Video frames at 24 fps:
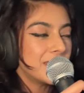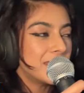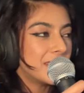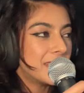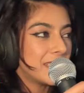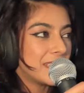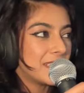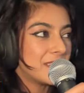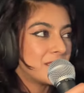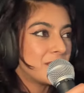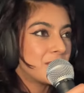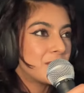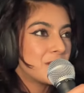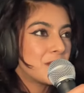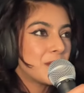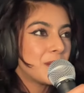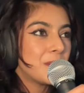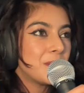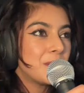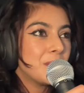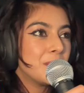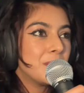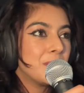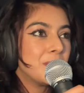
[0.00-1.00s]
these
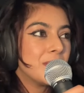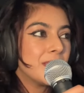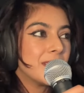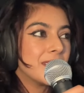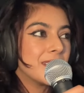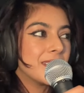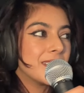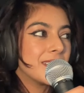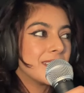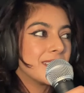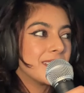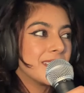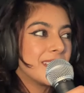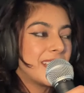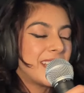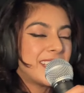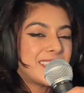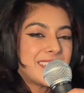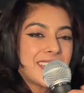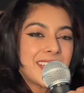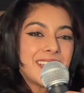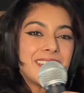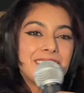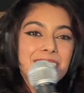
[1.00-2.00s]
two,
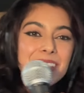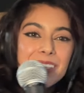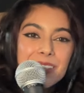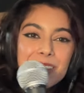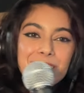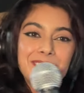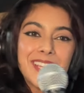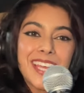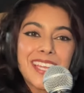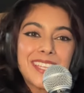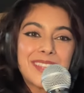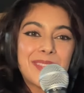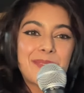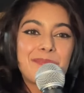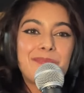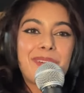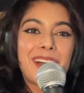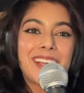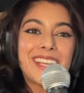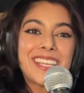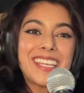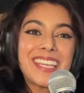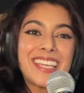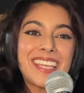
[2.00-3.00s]
it's like, a, you know, like the
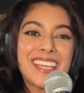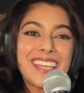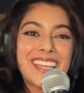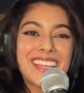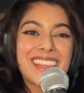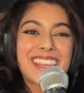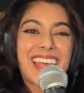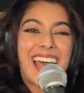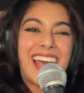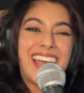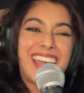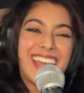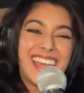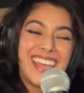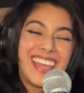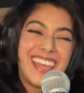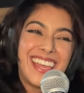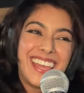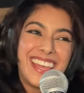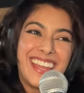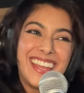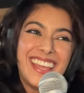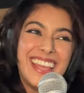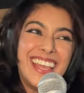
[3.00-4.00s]
monkey, the
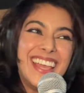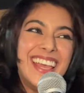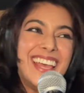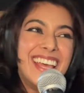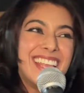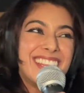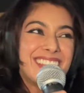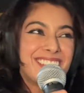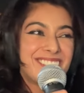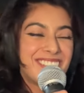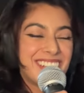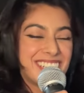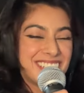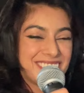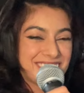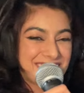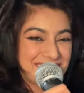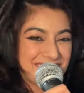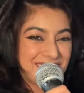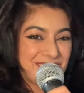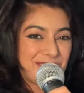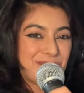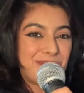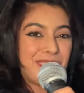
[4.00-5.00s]
when you
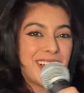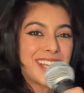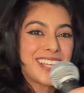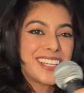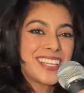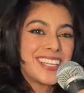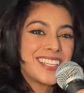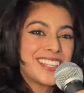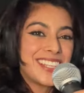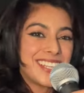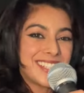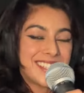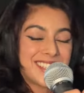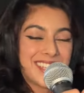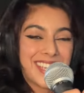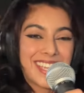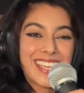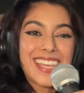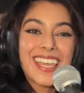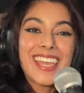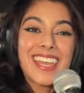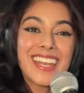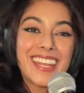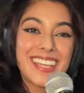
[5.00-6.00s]
see the monkey that's like
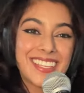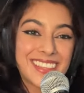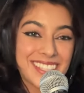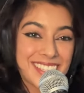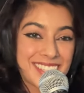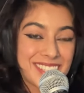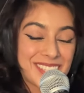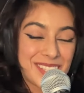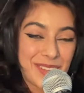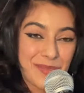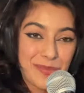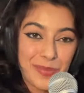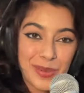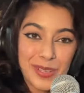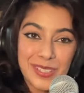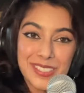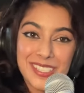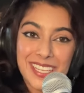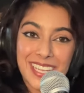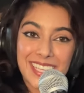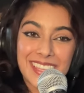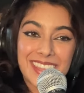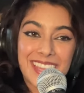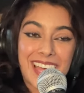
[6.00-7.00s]
hitting the cymbals
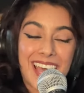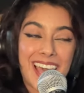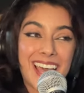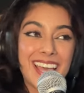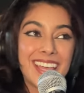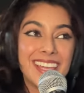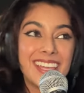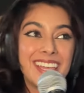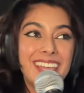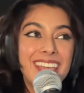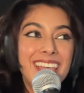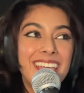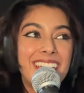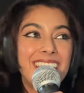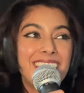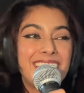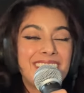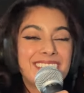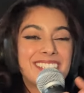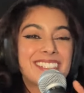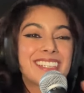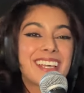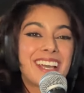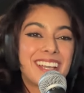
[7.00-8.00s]
like that,
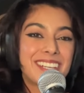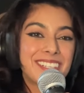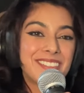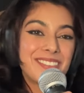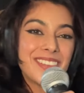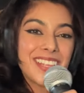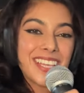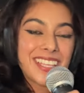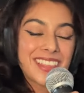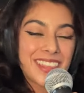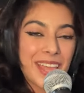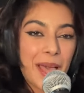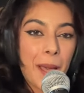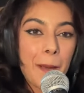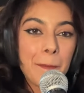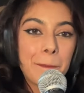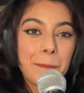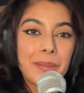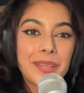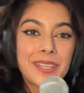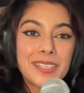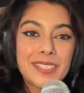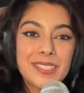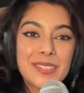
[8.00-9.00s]
it's kind of like that,
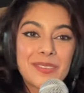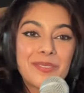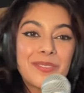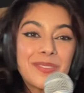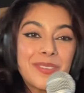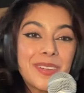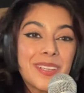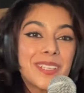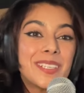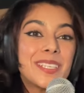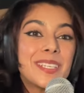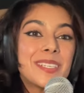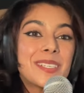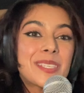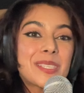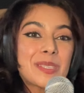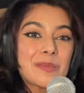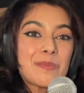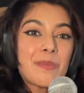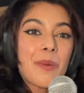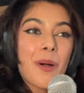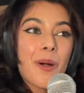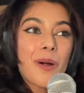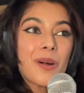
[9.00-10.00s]
but it's really
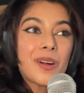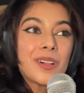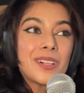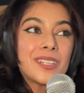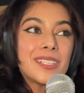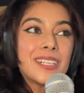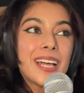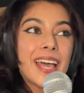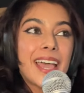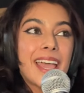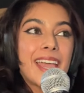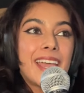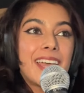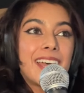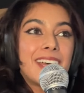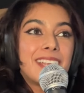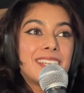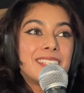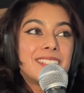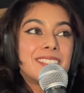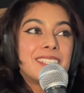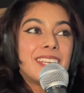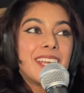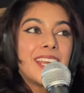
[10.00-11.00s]
small,
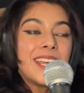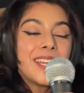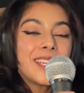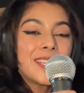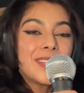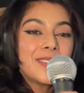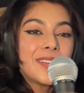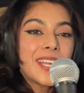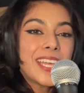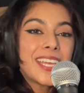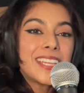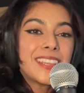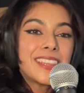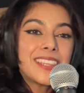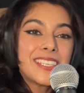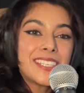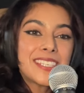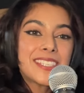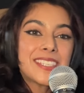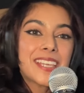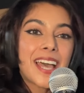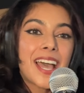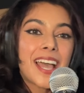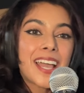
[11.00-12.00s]
and you hit the
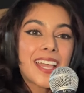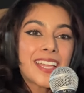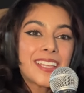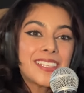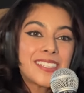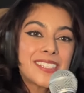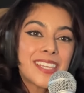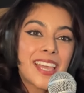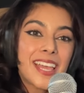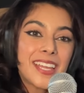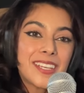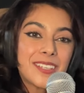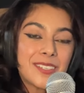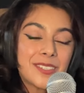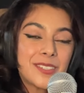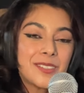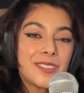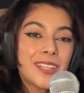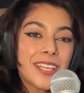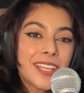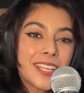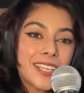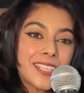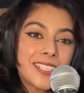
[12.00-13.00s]
sides and you do
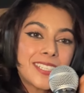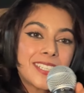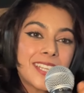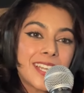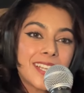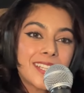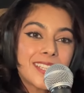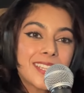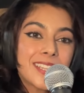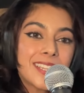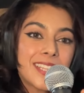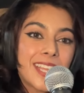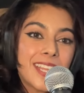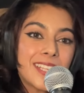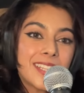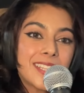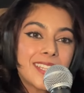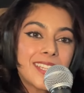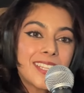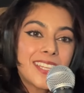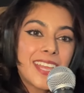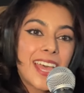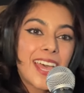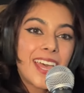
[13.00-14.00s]
like a da, da,
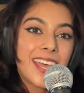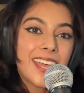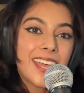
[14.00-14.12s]
da,